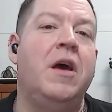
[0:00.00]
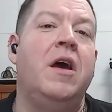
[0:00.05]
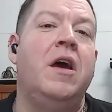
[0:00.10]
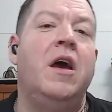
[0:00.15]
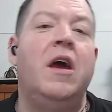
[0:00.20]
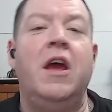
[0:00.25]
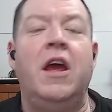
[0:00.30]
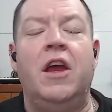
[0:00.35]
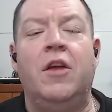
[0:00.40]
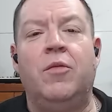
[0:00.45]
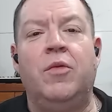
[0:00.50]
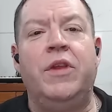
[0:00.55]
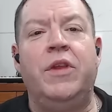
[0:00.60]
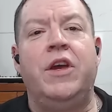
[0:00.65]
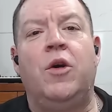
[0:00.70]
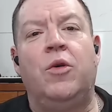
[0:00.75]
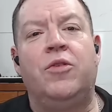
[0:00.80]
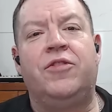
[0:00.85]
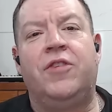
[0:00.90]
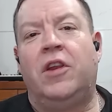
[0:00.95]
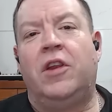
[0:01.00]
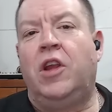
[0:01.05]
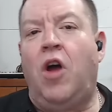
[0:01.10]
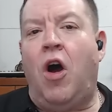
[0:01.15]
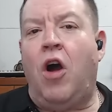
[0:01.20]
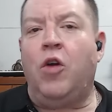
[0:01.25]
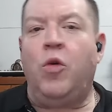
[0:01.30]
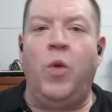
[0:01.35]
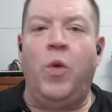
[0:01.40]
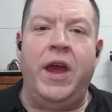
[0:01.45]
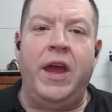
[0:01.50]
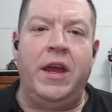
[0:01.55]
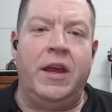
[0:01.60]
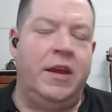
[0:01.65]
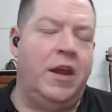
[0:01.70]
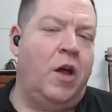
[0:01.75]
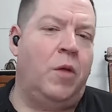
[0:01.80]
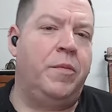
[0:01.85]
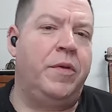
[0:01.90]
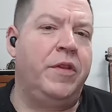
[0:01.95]
It really goes a long way in
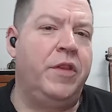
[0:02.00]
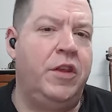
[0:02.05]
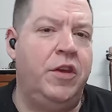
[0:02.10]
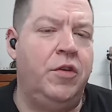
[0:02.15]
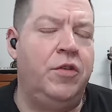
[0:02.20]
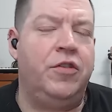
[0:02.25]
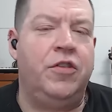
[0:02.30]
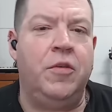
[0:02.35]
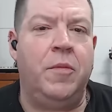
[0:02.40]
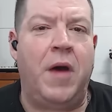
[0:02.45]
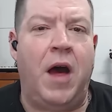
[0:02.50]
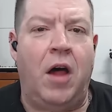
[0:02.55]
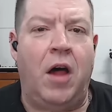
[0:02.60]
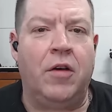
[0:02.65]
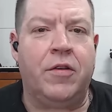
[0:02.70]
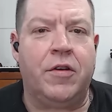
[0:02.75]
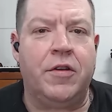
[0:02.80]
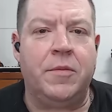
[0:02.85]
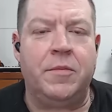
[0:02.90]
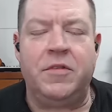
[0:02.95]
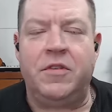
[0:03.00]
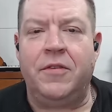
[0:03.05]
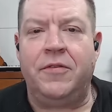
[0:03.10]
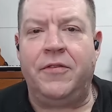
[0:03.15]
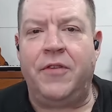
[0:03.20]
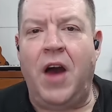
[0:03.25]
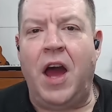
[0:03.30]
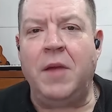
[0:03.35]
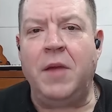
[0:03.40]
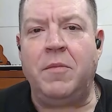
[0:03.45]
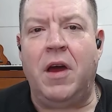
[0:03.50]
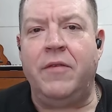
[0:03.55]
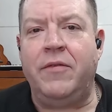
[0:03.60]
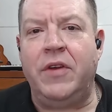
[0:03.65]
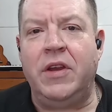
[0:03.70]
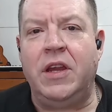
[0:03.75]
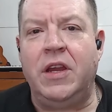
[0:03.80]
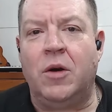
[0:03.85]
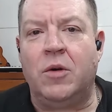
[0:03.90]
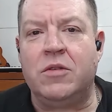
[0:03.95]
helping the YouTube algorithm to find my
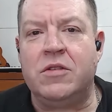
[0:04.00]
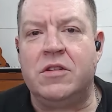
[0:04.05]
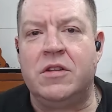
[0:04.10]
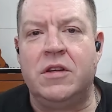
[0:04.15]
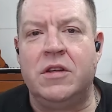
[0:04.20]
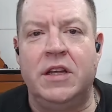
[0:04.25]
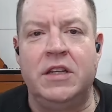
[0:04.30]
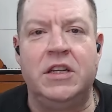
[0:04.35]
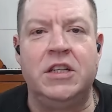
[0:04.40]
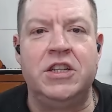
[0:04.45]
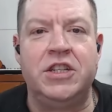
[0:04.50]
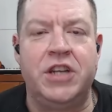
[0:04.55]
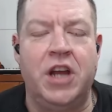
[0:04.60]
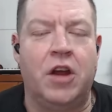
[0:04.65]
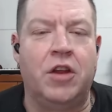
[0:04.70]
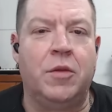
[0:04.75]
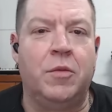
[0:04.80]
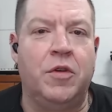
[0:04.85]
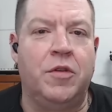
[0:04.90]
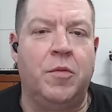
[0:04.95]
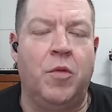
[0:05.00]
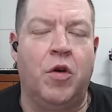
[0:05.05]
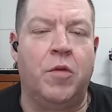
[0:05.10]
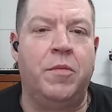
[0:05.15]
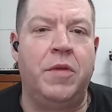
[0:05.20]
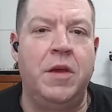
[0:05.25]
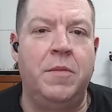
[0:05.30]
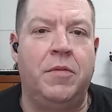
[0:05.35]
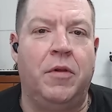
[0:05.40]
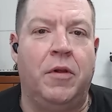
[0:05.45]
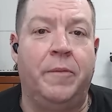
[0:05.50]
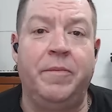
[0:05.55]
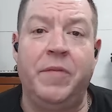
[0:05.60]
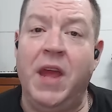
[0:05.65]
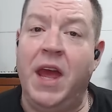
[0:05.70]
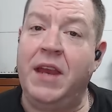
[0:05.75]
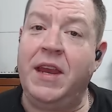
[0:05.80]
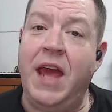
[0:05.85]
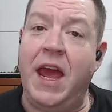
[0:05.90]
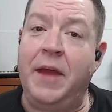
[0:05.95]
videos and to share them with more people.
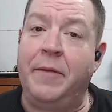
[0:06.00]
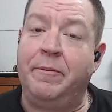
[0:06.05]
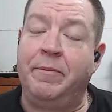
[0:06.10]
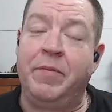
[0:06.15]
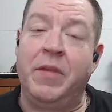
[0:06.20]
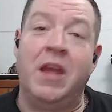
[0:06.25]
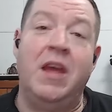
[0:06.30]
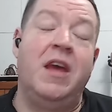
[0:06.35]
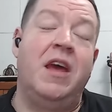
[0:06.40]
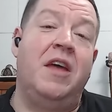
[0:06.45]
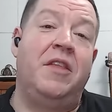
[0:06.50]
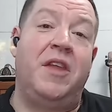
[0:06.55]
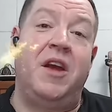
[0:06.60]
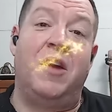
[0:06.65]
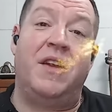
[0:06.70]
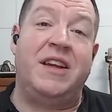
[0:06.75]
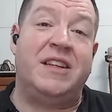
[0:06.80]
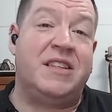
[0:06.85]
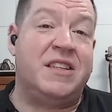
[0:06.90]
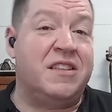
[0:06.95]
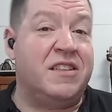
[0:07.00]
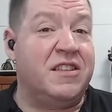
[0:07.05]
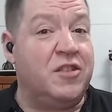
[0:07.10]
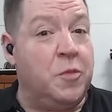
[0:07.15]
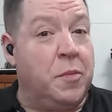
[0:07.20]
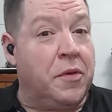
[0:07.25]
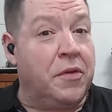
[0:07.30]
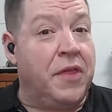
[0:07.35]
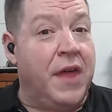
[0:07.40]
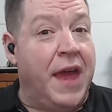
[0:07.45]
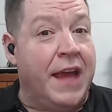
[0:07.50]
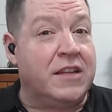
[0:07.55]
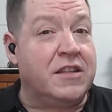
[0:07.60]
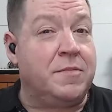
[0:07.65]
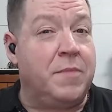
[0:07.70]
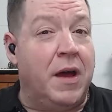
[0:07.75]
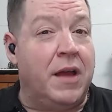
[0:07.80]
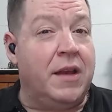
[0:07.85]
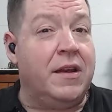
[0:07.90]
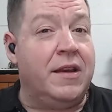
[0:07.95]
And hey, there is a super thanks
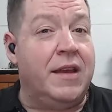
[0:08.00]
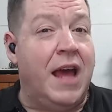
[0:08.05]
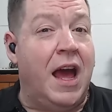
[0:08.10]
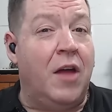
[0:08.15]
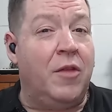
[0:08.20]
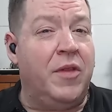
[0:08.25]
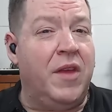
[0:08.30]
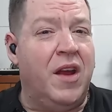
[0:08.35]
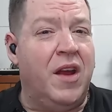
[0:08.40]
button down there